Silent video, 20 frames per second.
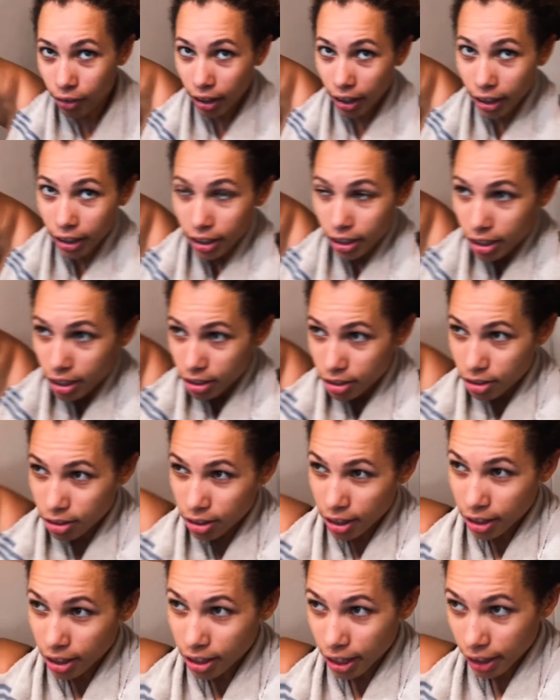And then the next
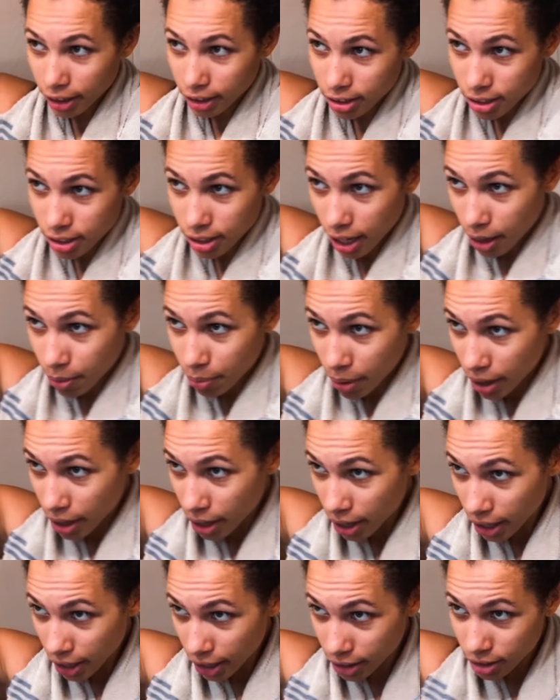thing is
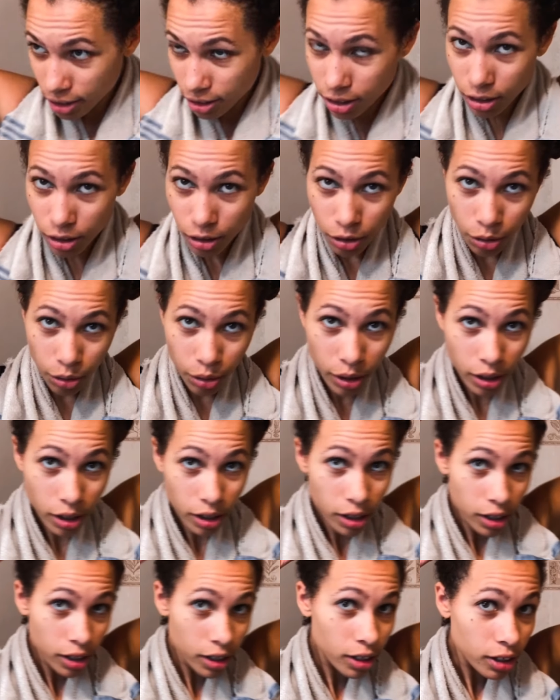to twirl it
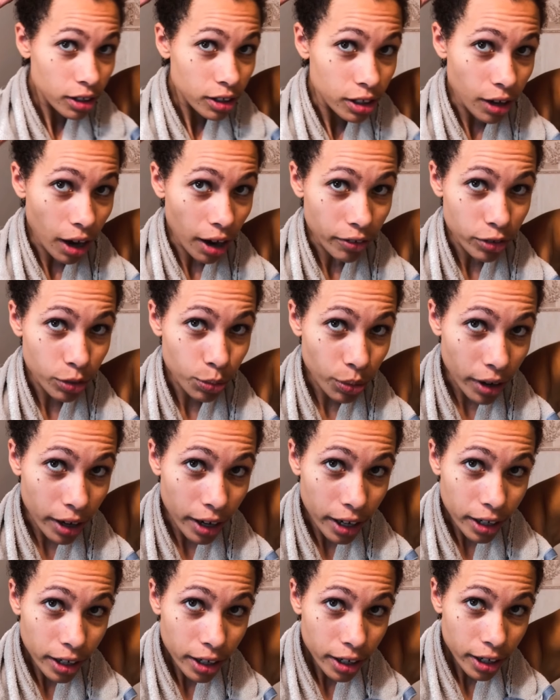around and pin
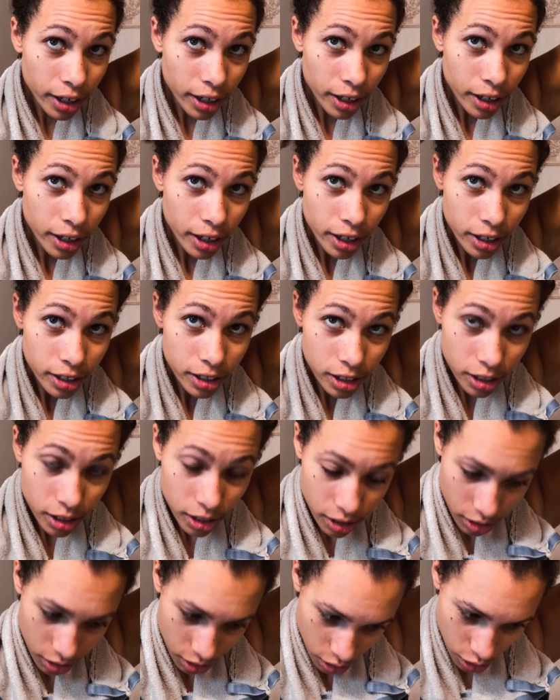it in
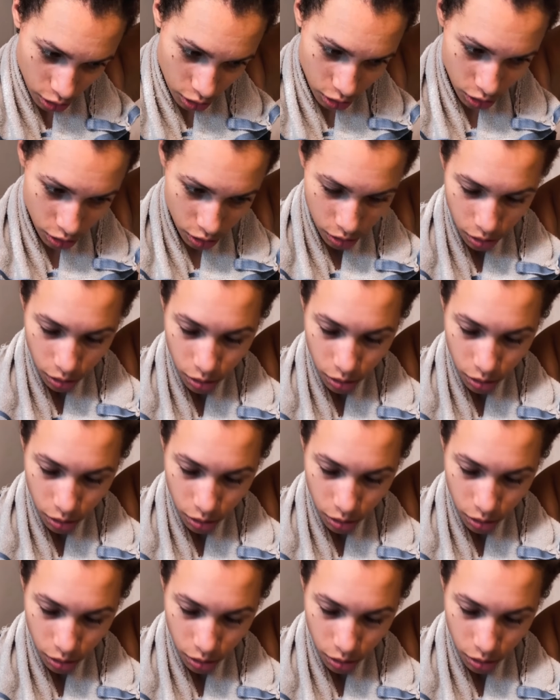place.